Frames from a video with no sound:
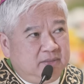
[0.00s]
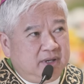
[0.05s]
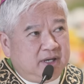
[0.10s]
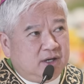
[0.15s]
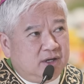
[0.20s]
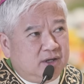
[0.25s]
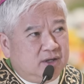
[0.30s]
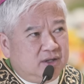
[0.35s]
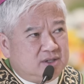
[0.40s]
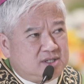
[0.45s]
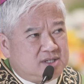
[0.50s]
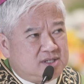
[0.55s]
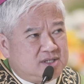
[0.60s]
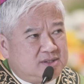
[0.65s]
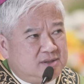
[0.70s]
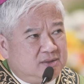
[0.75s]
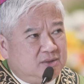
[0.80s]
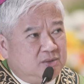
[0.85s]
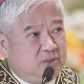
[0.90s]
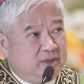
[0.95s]

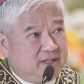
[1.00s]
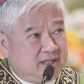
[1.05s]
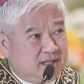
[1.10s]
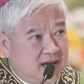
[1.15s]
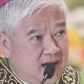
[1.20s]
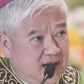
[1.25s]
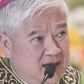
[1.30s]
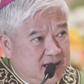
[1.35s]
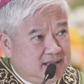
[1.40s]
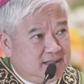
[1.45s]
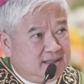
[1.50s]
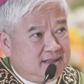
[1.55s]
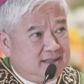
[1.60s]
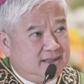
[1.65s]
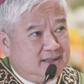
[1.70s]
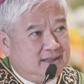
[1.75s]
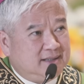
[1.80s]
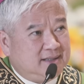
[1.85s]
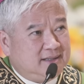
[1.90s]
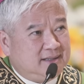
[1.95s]
Because with God,
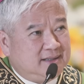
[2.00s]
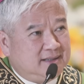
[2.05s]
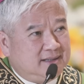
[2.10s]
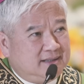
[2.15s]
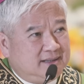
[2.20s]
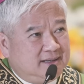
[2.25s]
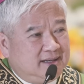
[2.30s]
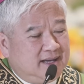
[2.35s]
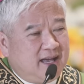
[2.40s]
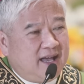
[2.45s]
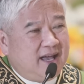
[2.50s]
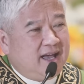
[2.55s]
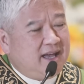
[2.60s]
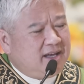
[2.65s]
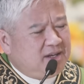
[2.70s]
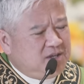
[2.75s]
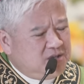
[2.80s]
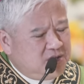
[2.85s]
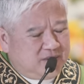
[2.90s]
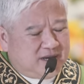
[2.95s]

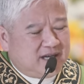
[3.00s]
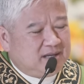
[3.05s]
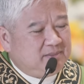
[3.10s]
you